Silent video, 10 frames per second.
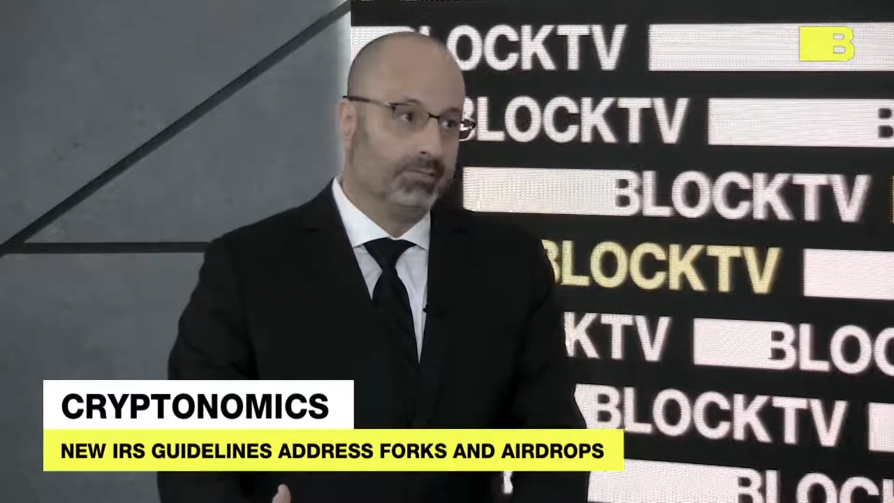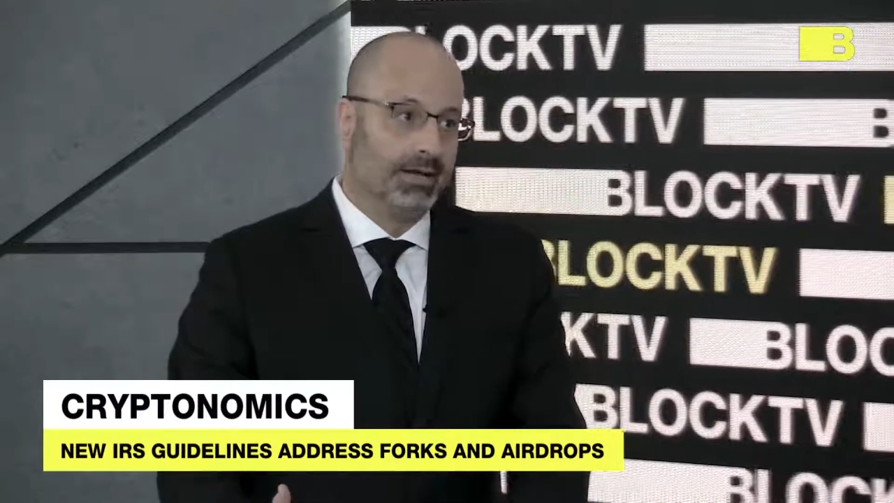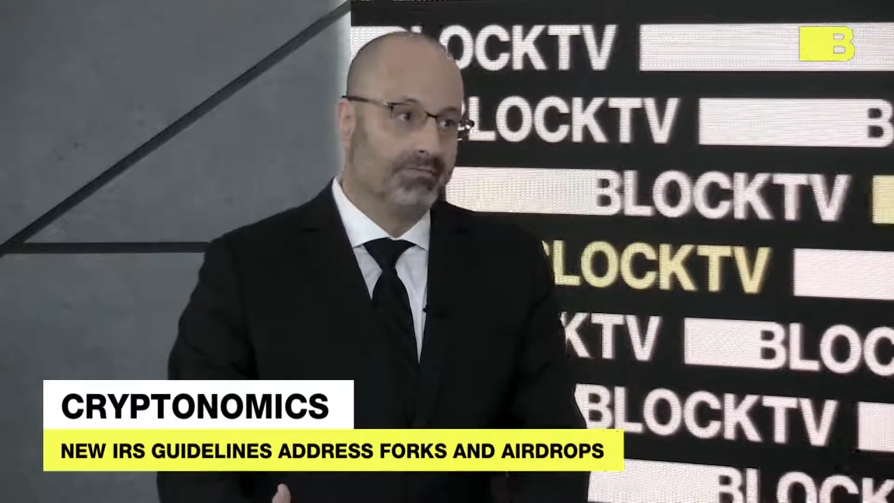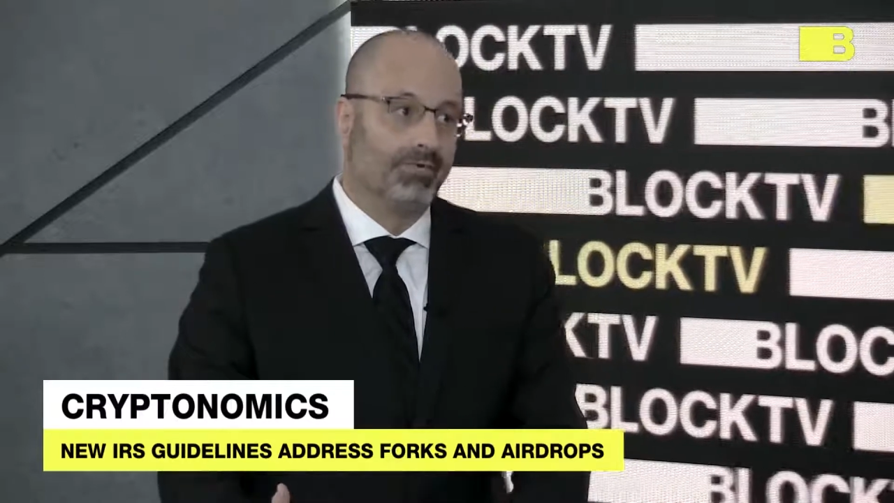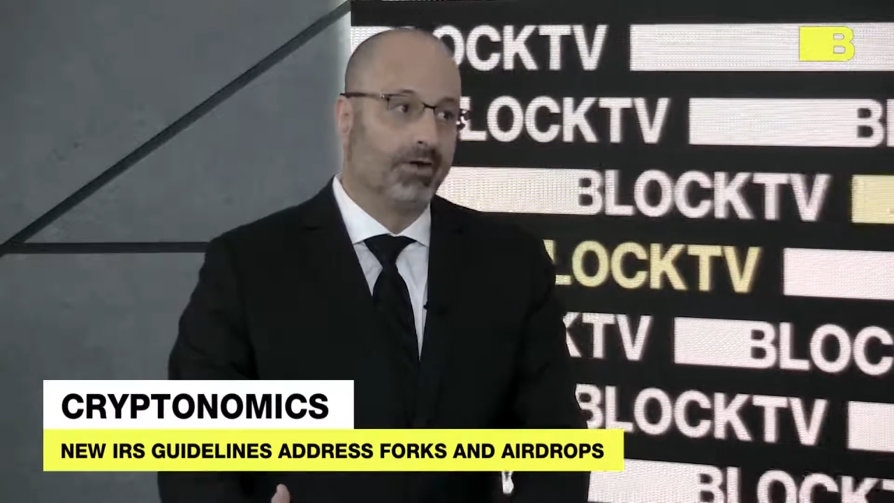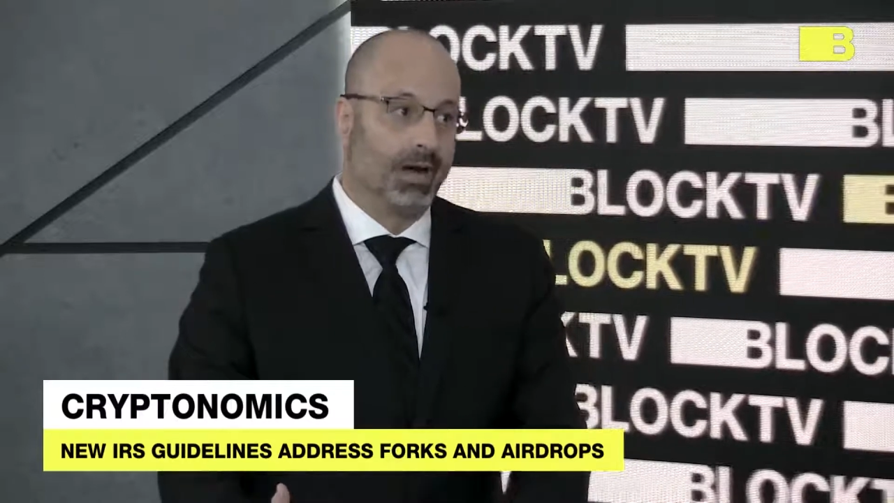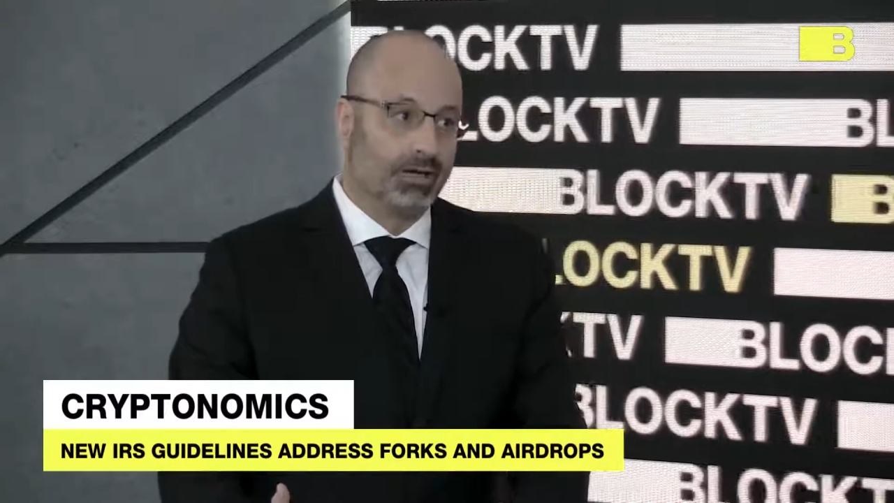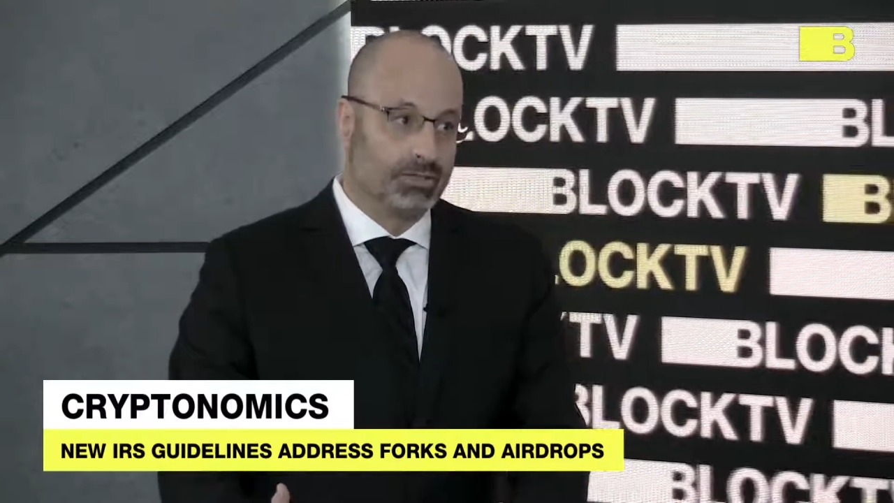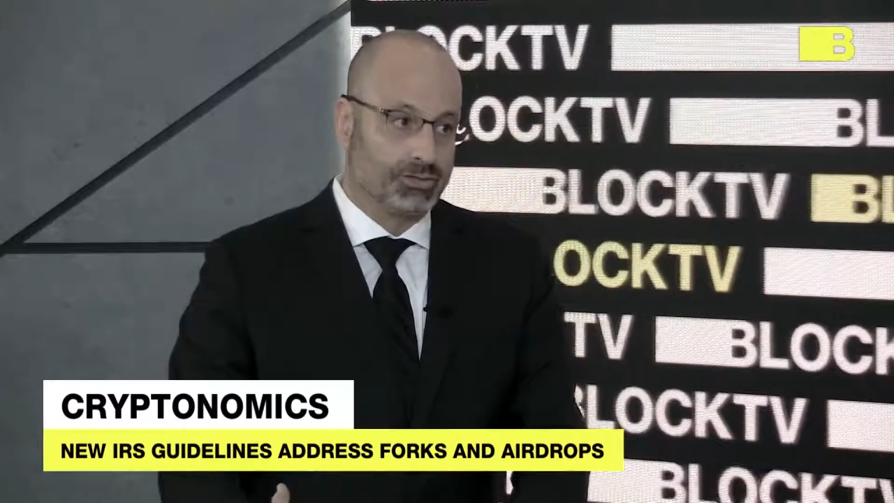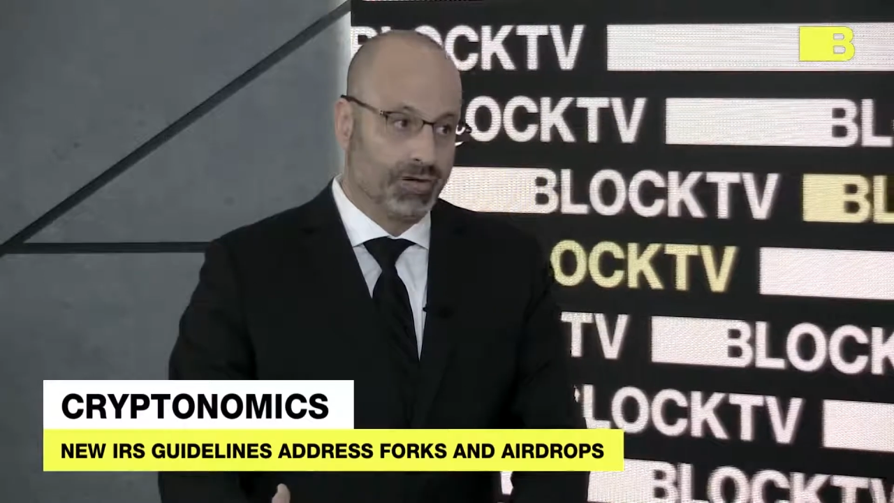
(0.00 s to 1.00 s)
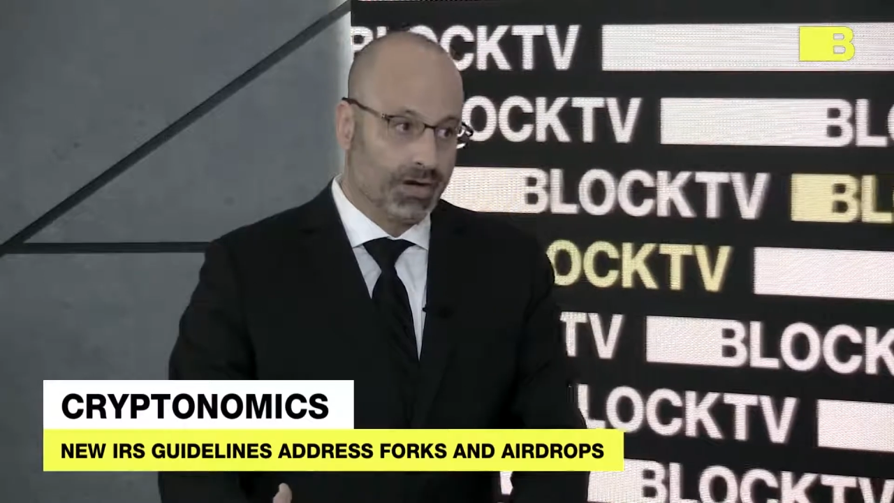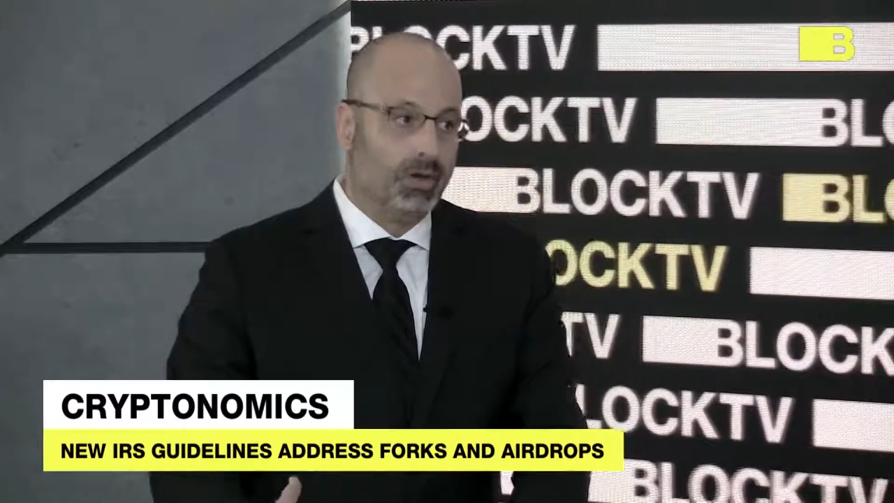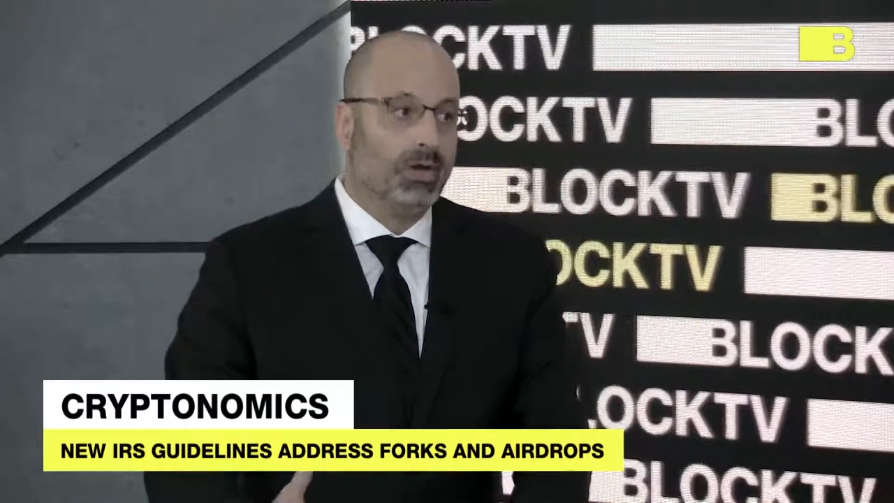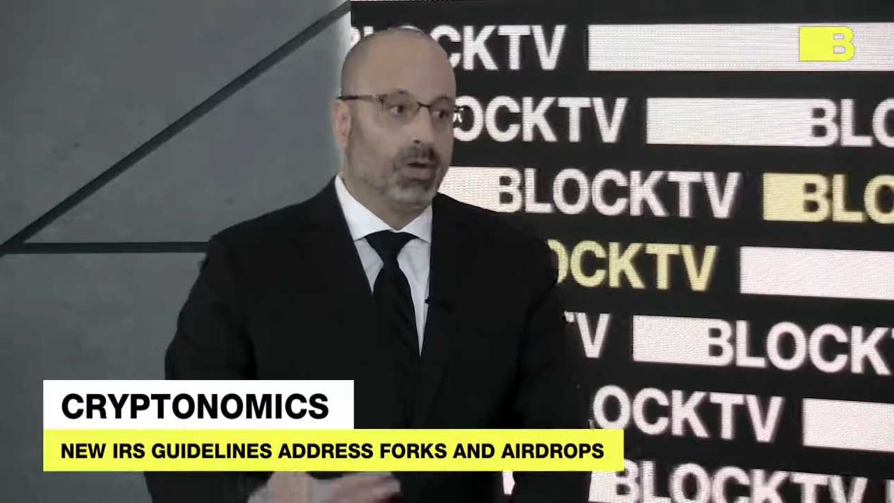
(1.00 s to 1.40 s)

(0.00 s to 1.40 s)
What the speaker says: by fair market share,